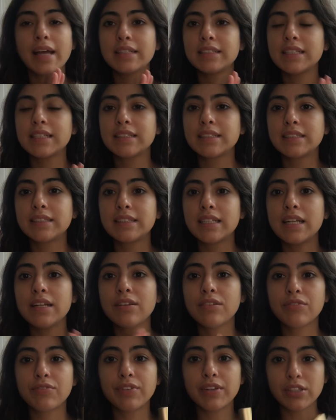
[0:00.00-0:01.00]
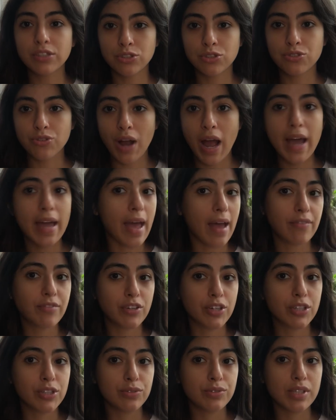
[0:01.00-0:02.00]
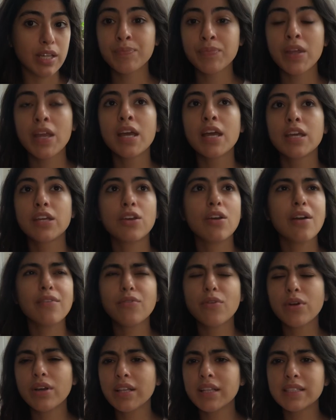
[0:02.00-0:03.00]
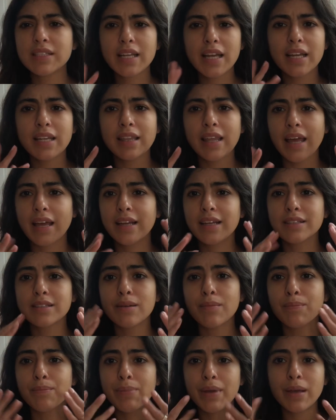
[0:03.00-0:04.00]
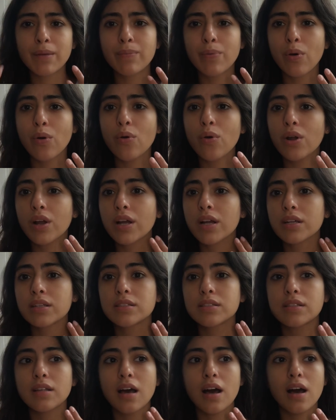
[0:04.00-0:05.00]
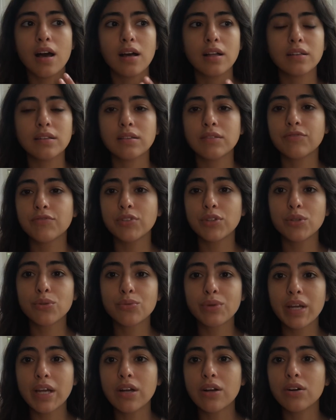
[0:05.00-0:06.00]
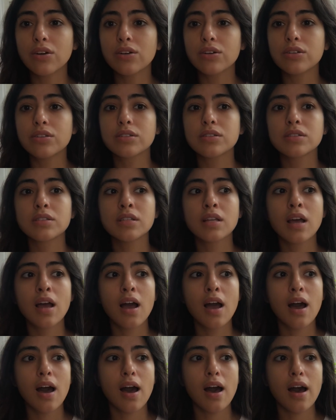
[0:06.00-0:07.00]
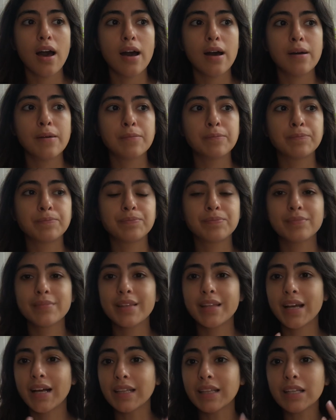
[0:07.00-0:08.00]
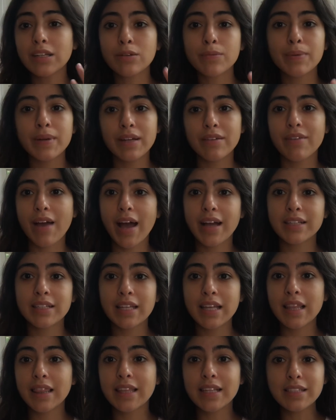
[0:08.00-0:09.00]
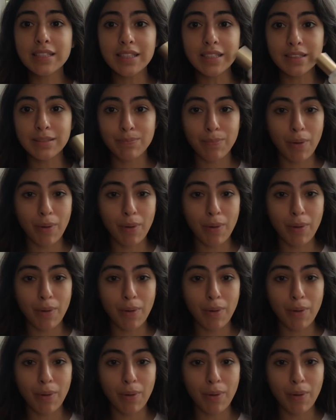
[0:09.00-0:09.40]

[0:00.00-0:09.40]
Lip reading: it didn't feel dry after using. You have oily skin, like some big pores, a few wrinkles, a little bit of acne. This is